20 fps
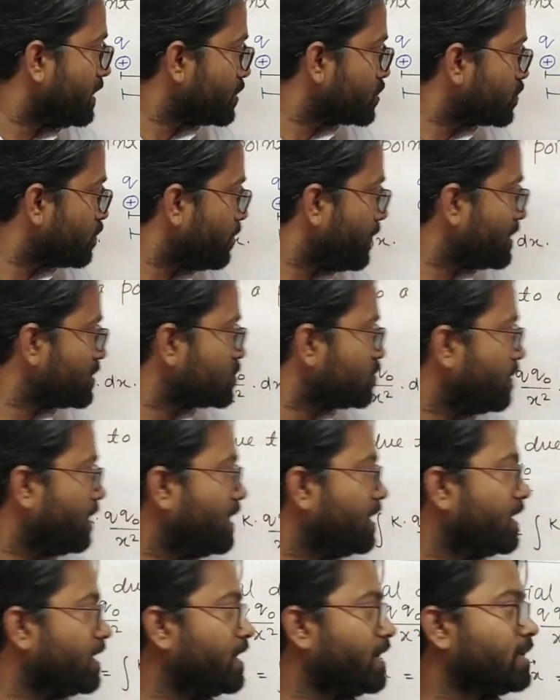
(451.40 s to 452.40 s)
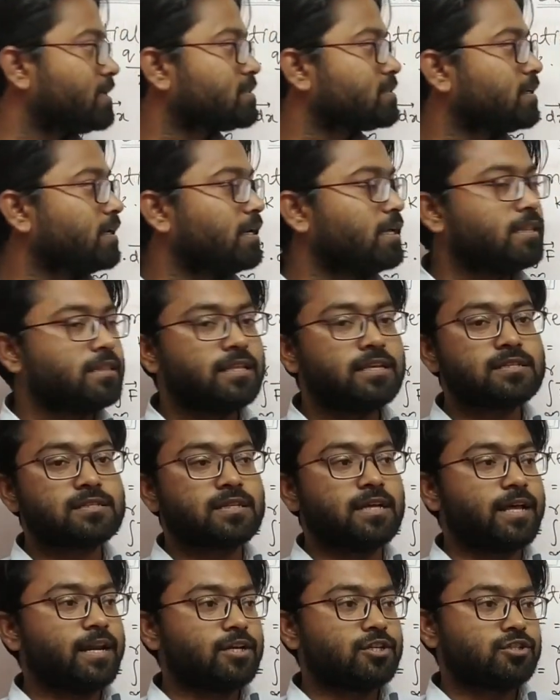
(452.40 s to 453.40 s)
displacement is in
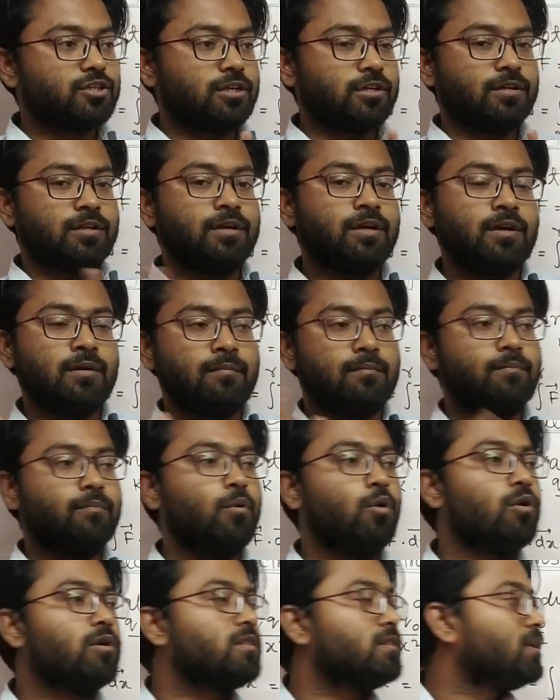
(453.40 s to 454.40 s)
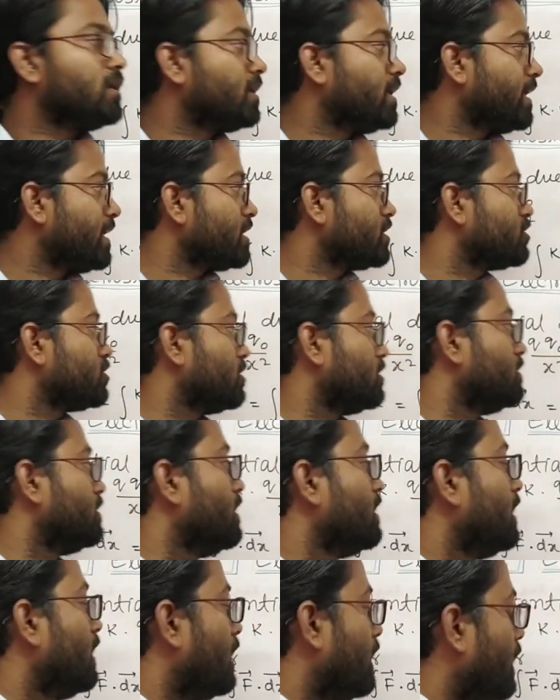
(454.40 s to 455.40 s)
this direction. Both the
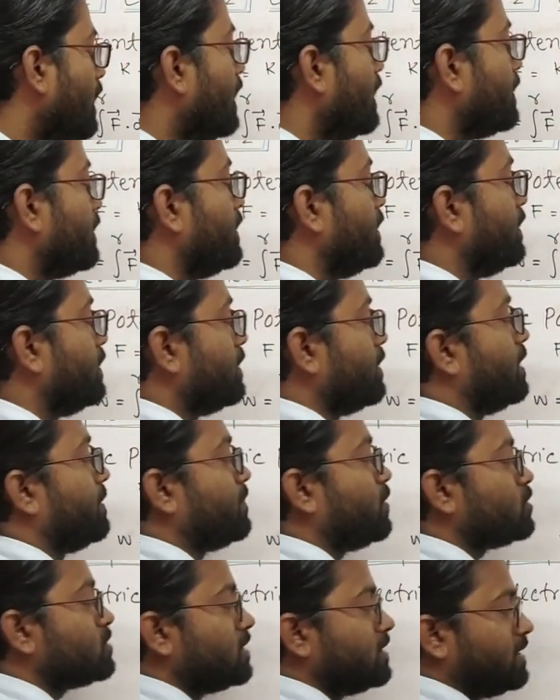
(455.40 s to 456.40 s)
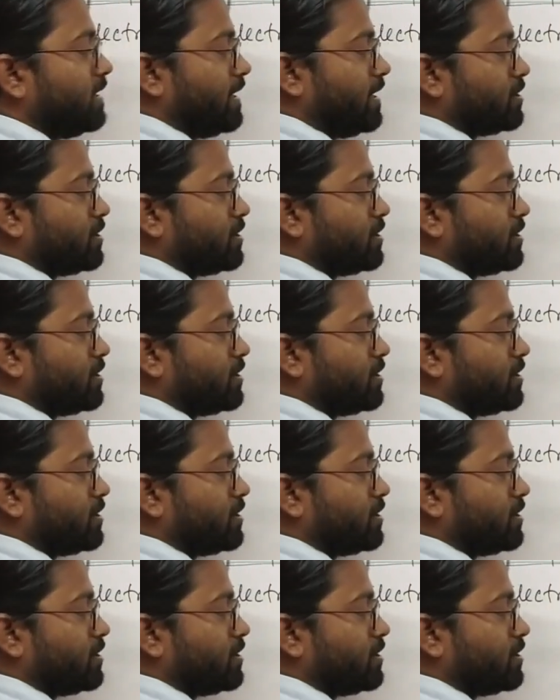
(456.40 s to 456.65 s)
directions are in opposite